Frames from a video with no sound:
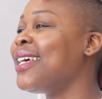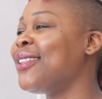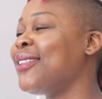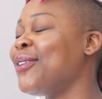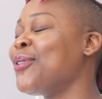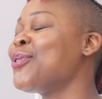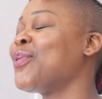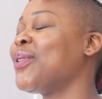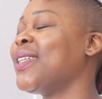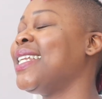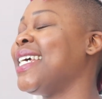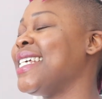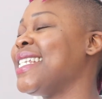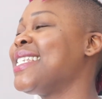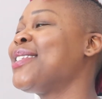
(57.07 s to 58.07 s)
Those were the
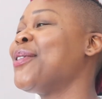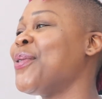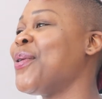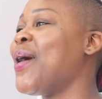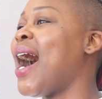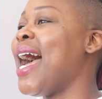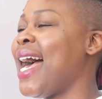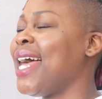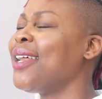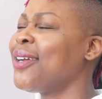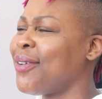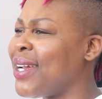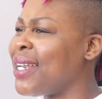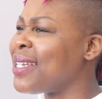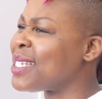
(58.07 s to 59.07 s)
days. So I had a
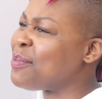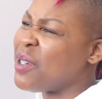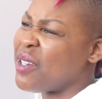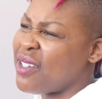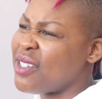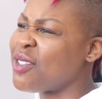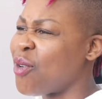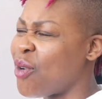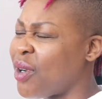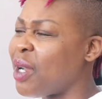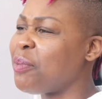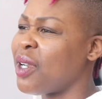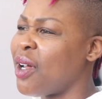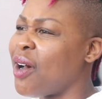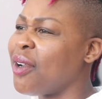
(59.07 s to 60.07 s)
great experience growing up
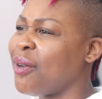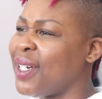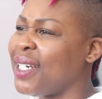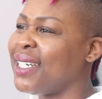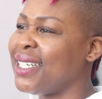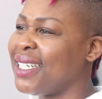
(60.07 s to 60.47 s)
in Ottawa.